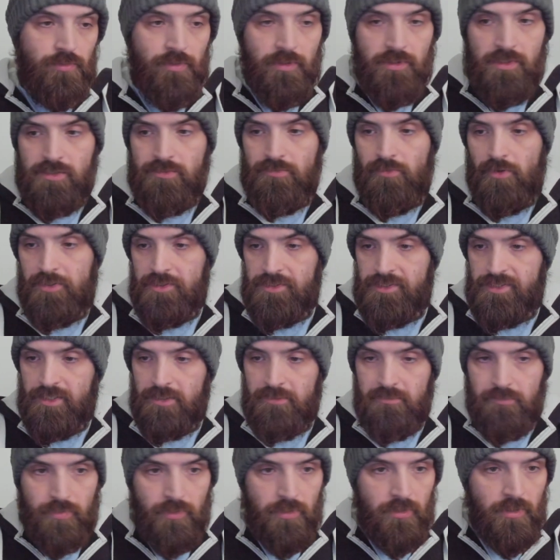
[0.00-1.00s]
is very
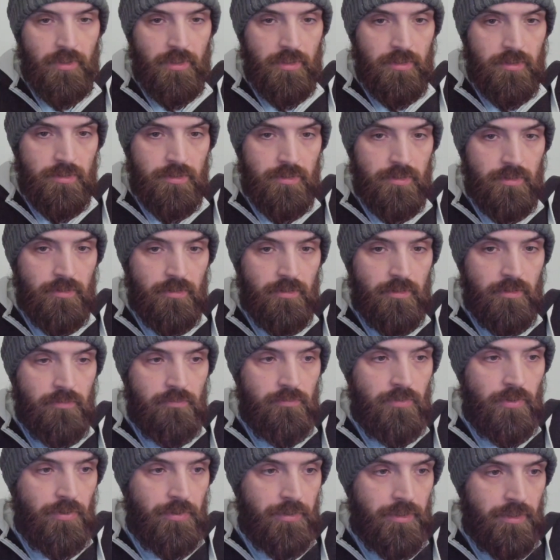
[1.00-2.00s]
simple and uh,
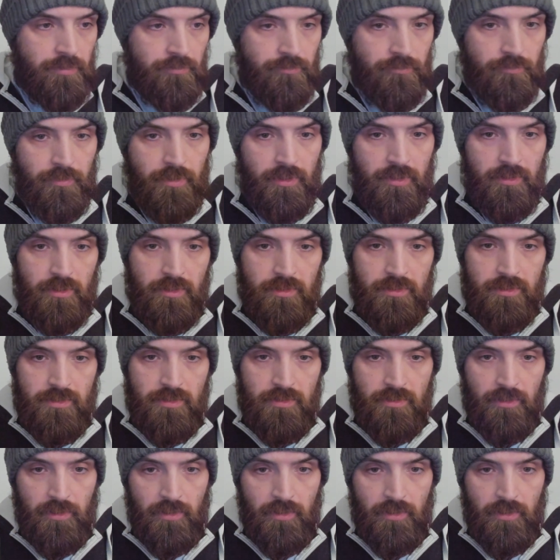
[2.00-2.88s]
very convenient.